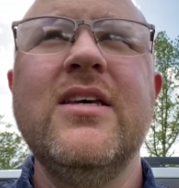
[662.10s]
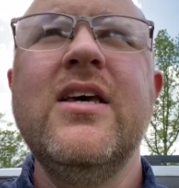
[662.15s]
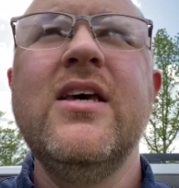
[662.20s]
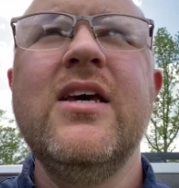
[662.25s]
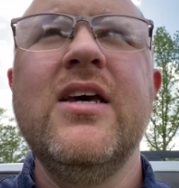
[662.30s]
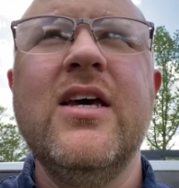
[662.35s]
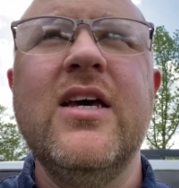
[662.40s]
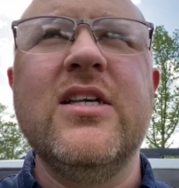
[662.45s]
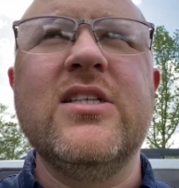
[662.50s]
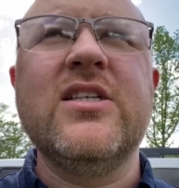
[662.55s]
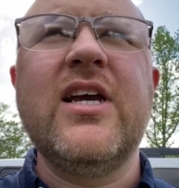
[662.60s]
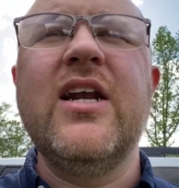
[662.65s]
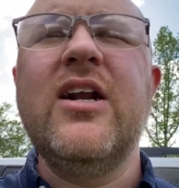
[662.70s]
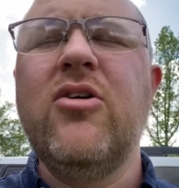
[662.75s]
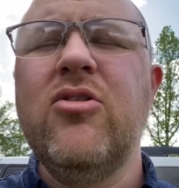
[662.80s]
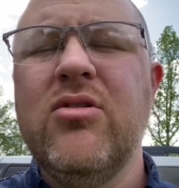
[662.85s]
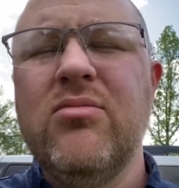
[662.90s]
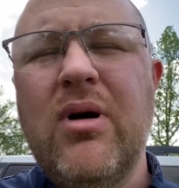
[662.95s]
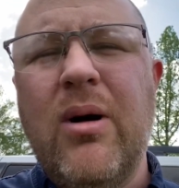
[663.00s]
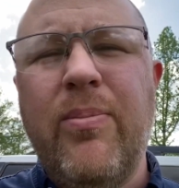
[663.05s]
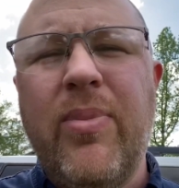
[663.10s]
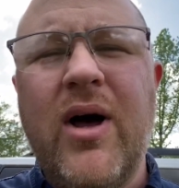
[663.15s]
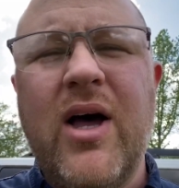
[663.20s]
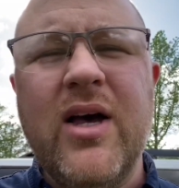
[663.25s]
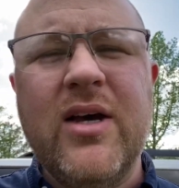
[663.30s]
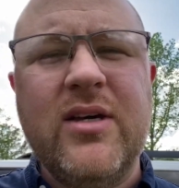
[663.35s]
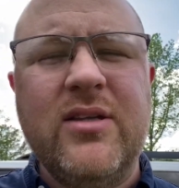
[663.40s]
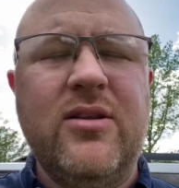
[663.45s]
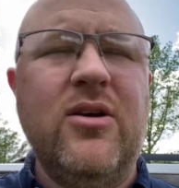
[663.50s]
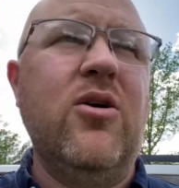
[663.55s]
it stayed on in my
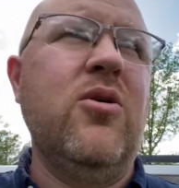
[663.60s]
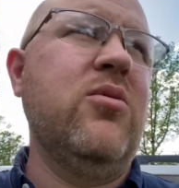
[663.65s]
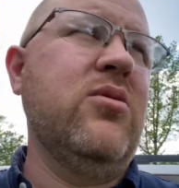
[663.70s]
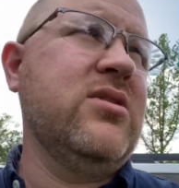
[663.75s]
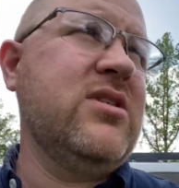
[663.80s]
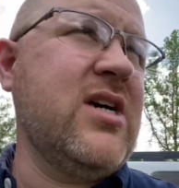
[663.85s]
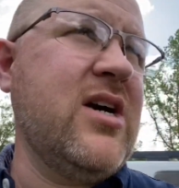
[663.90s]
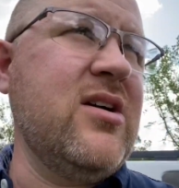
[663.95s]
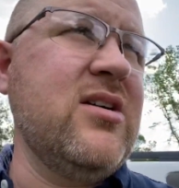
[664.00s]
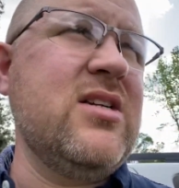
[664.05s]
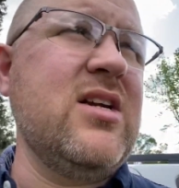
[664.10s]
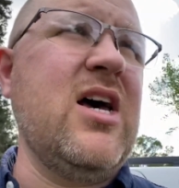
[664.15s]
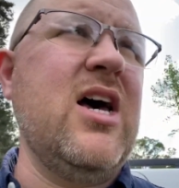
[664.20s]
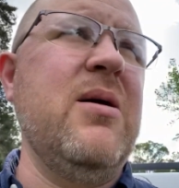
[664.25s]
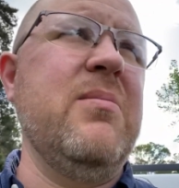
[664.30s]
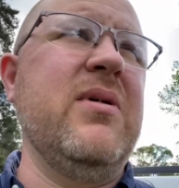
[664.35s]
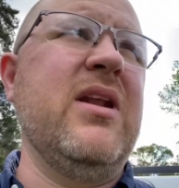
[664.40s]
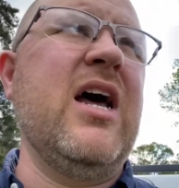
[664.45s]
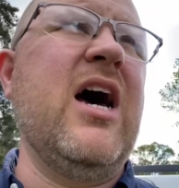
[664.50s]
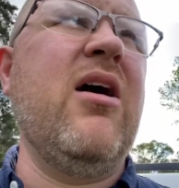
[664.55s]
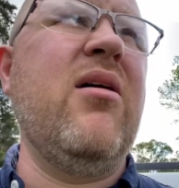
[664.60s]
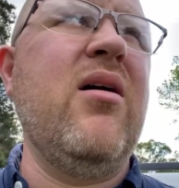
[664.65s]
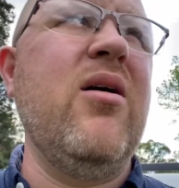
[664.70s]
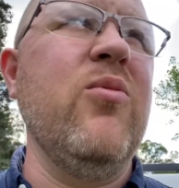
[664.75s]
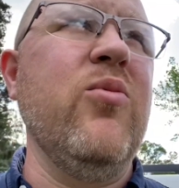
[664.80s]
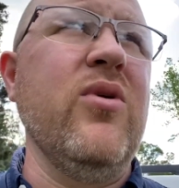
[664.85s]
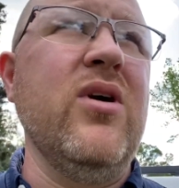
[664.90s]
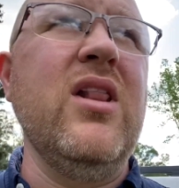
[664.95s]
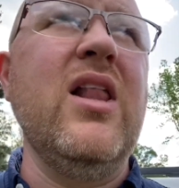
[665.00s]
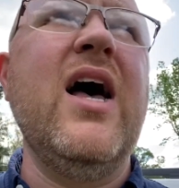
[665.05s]
pocket the whole entire time. And how I
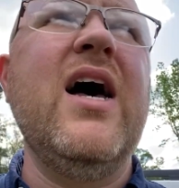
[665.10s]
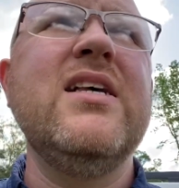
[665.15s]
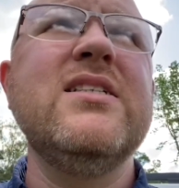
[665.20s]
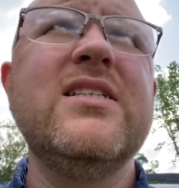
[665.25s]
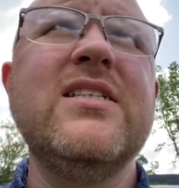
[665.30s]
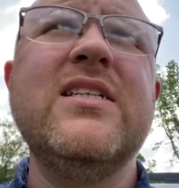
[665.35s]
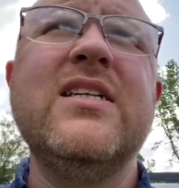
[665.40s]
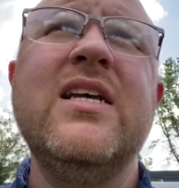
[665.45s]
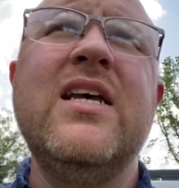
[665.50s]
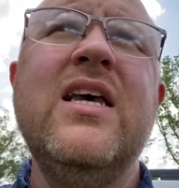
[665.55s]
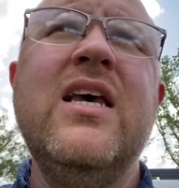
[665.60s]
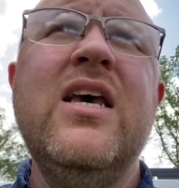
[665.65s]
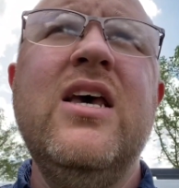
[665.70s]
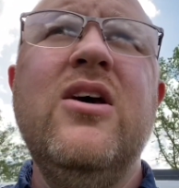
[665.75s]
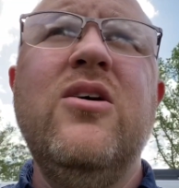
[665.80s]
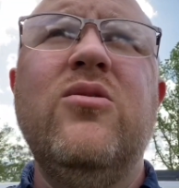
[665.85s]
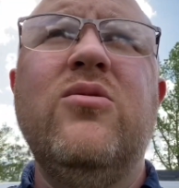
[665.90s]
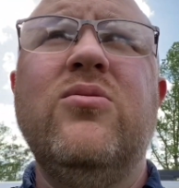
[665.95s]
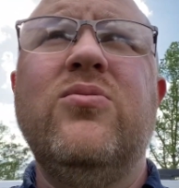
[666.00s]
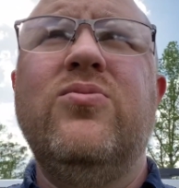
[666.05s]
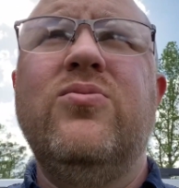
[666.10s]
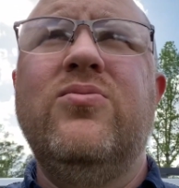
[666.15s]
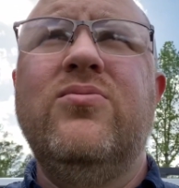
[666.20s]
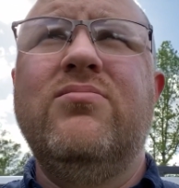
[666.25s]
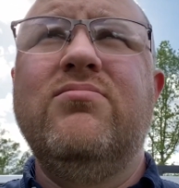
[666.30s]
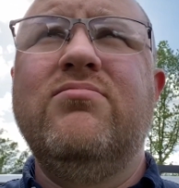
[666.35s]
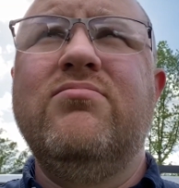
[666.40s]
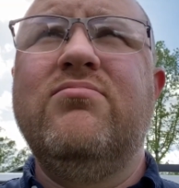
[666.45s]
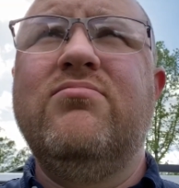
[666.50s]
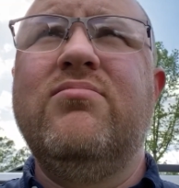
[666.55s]
realized it,
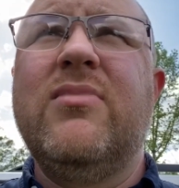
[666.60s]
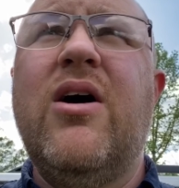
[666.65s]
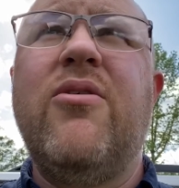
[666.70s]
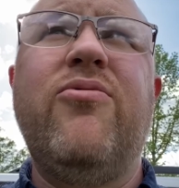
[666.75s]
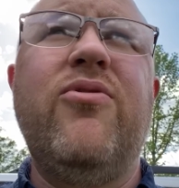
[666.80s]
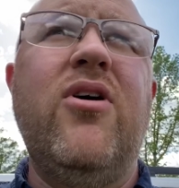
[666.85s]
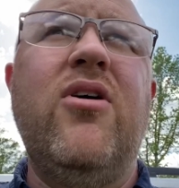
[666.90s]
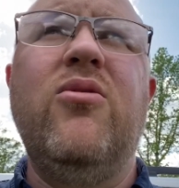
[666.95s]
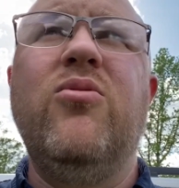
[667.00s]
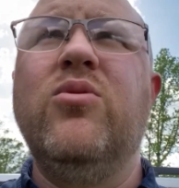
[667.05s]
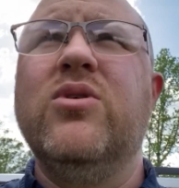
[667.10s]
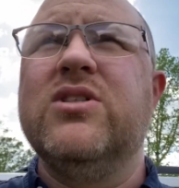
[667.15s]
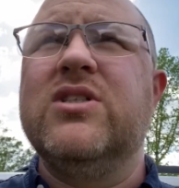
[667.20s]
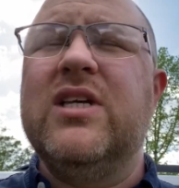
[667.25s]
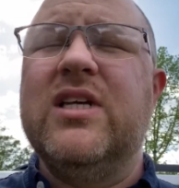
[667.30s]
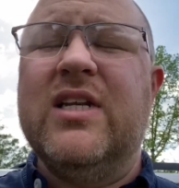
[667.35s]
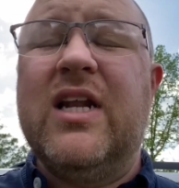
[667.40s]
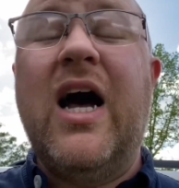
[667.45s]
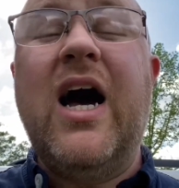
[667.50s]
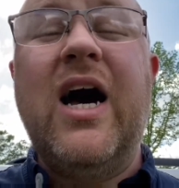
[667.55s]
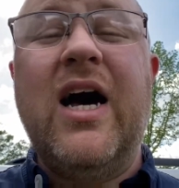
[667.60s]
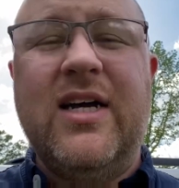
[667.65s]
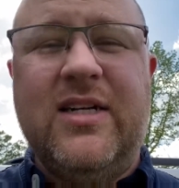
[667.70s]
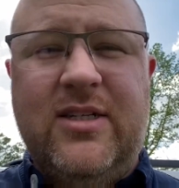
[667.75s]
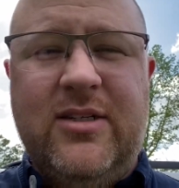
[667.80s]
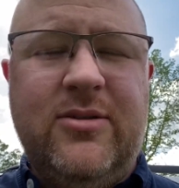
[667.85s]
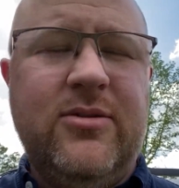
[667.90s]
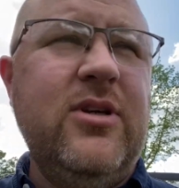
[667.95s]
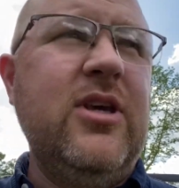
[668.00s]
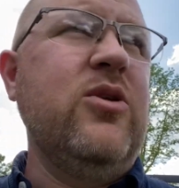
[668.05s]
my phone was getting hot,
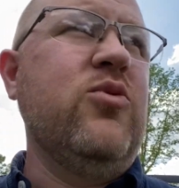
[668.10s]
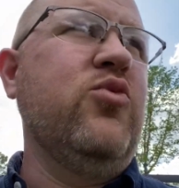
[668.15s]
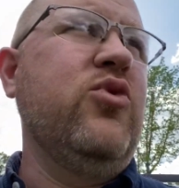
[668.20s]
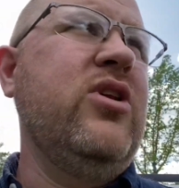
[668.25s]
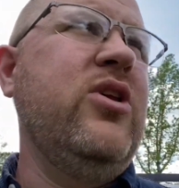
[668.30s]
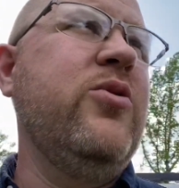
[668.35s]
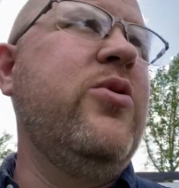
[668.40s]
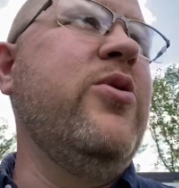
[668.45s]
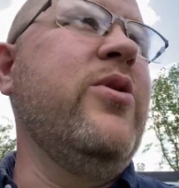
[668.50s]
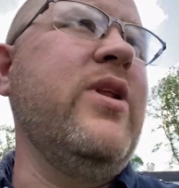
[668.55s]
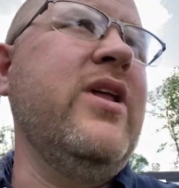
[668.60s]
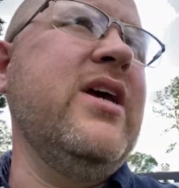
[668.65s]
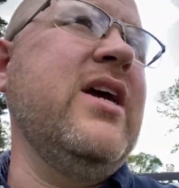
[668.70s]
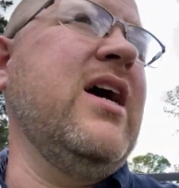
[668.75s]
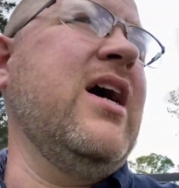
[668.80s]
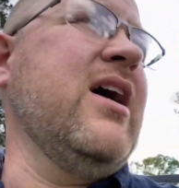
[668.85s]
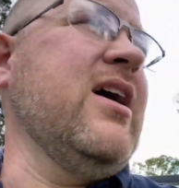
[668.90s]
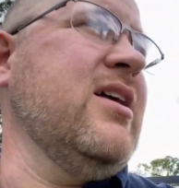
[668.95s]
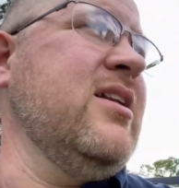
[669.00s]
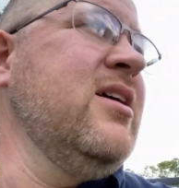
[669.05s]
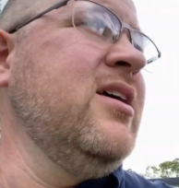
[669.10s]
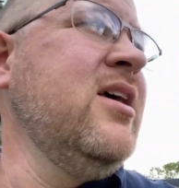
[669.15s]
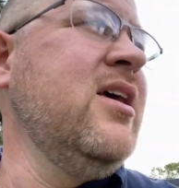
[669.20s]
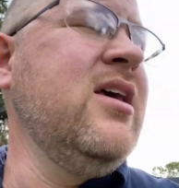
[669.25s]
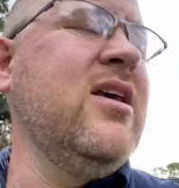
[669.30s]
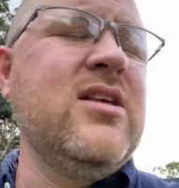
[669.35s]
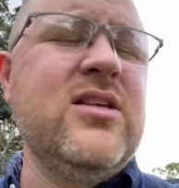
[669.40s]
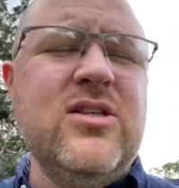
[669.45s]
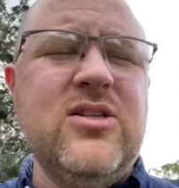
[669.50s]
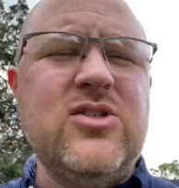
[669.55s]
getting really hot.
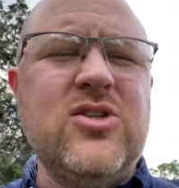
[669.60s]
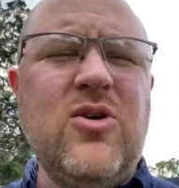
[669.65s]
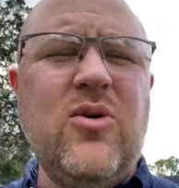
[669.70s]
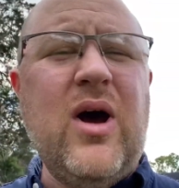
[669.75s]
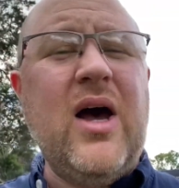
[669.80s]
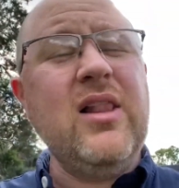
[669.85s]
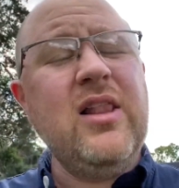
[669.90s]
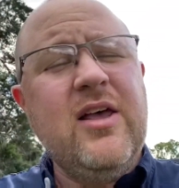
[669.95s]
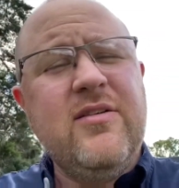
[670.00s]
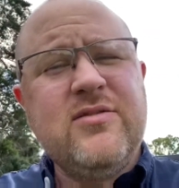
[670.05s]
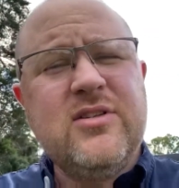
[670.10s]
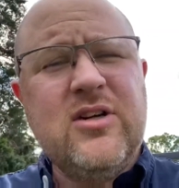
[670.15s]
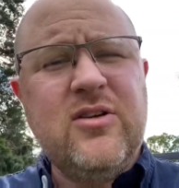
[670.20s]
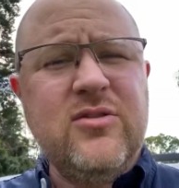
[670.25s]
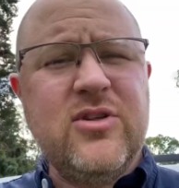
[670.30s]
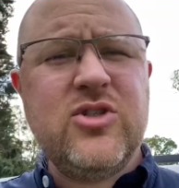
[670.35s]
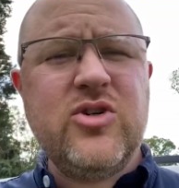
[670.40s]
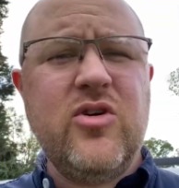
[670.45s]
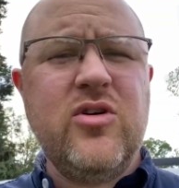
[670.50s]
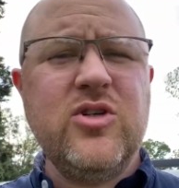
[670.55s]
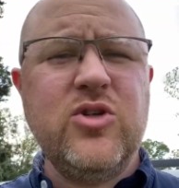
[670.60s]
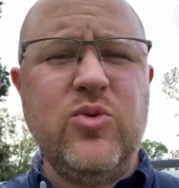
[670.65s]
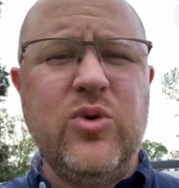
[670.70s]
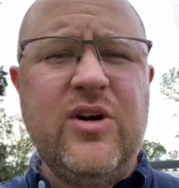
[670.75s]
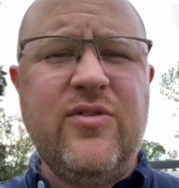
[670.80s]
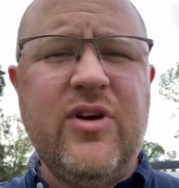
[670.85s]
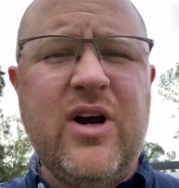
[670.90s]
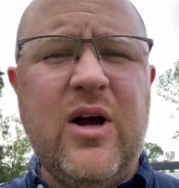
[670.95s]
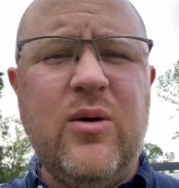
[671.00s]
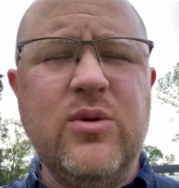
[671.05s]
And so I left it on the charger
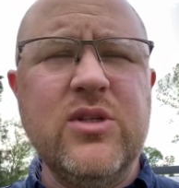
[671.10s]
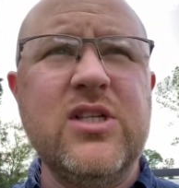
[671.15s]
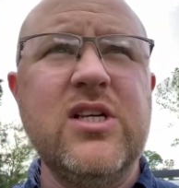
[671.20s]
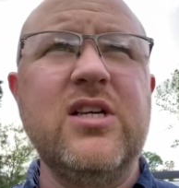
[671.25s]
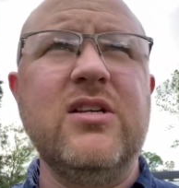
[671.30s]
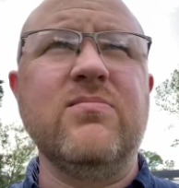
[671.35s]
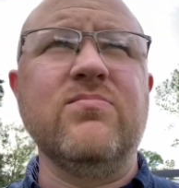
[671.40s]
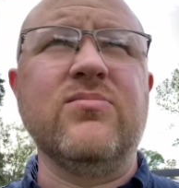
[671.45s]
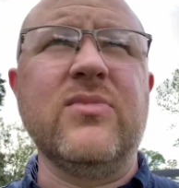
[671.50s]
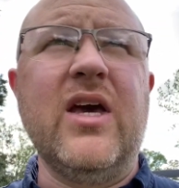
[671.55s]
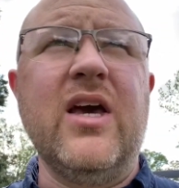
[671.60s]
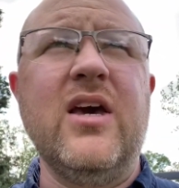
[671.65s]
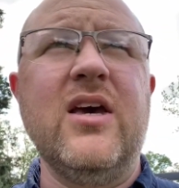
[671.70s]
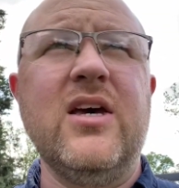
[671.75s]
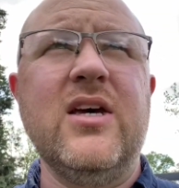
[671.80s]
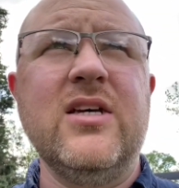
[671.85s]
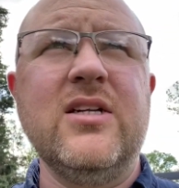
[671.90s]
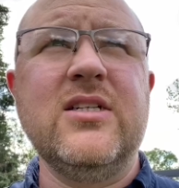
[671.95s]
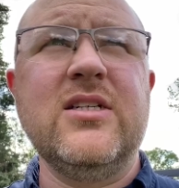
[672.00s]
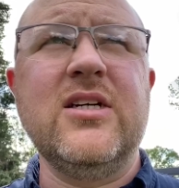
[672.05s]
whenever I was eating. And